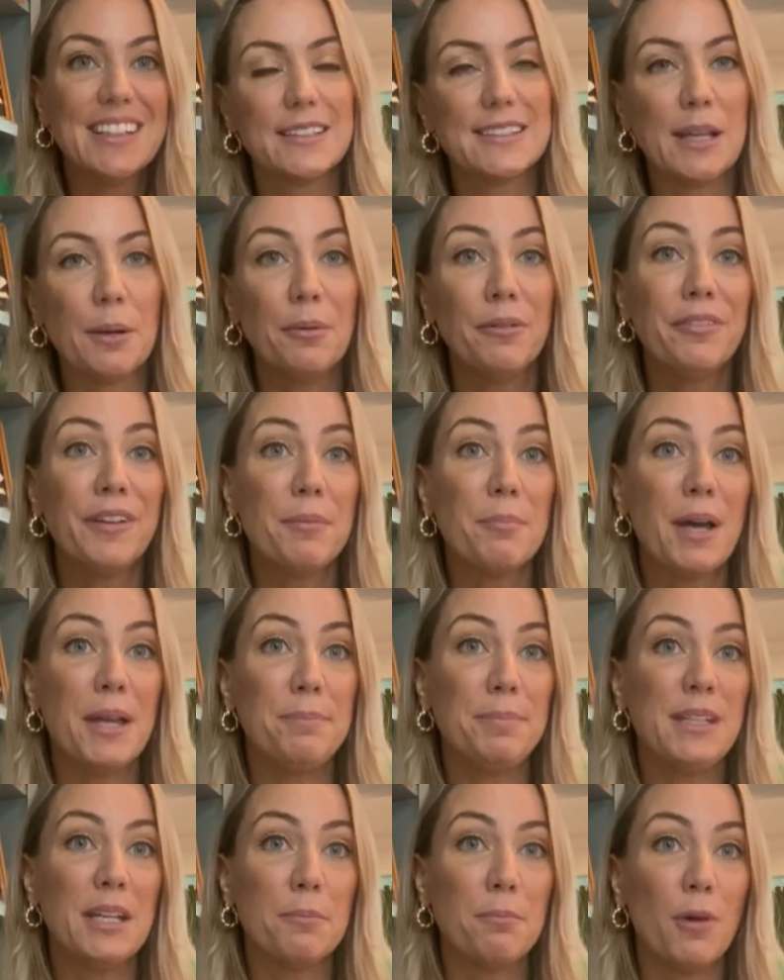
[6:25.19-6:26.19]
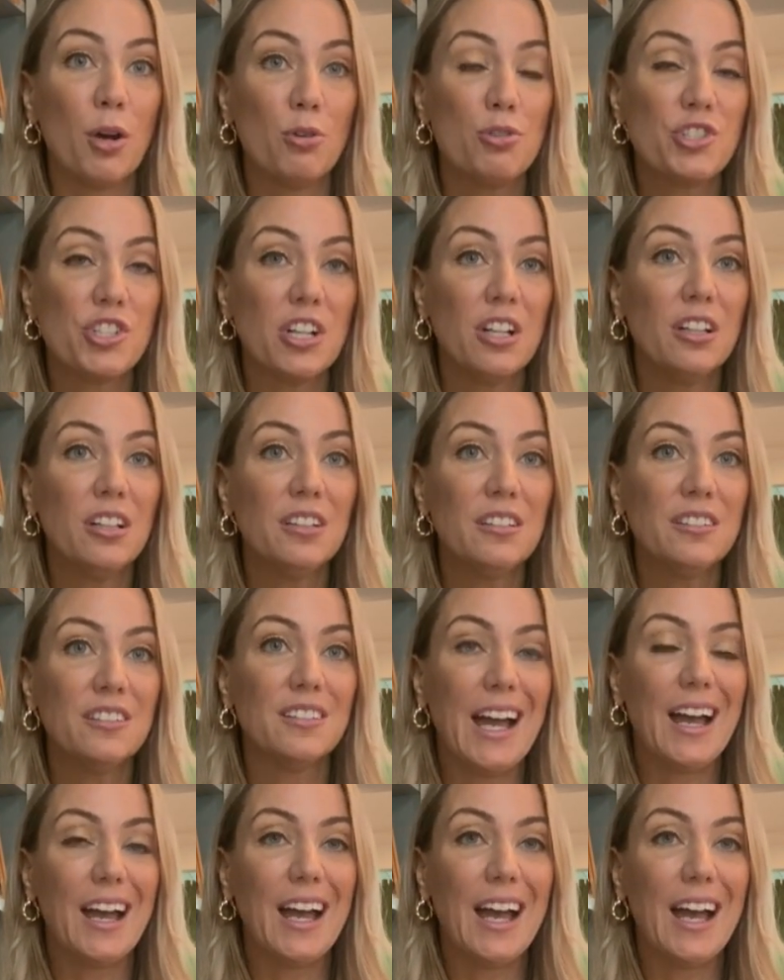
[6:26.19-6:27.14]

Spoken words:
Some of it might be emotional.